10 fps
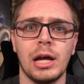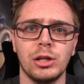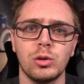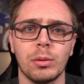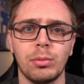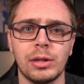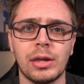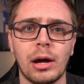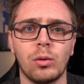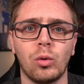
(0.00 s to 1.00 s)
and you can play
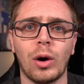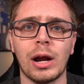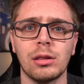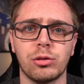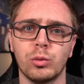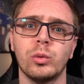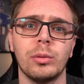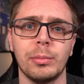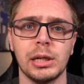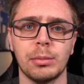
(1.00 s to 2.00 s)
that right through the
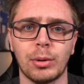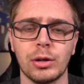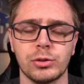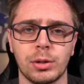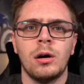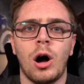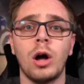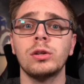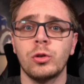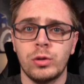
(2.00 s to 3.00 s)
media browser.
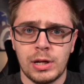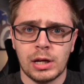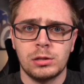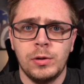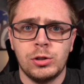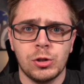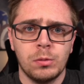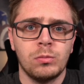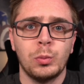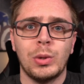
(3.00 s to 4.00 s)
On to the next feature,
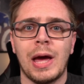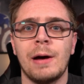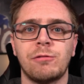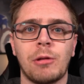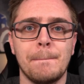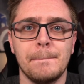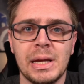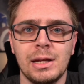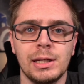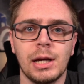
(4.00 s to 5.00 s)
we have
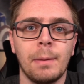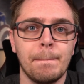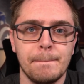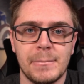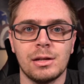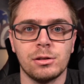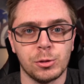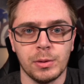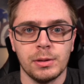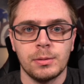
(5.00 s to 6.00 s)
media
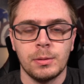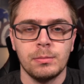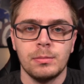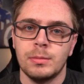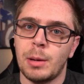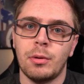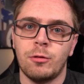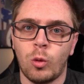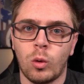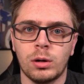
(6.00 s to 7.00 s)
management. And
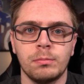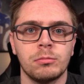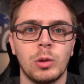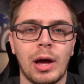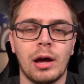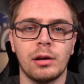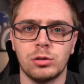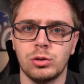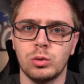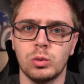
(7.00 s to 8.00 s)
before, you had
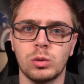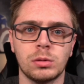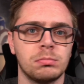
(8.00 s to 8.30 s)
to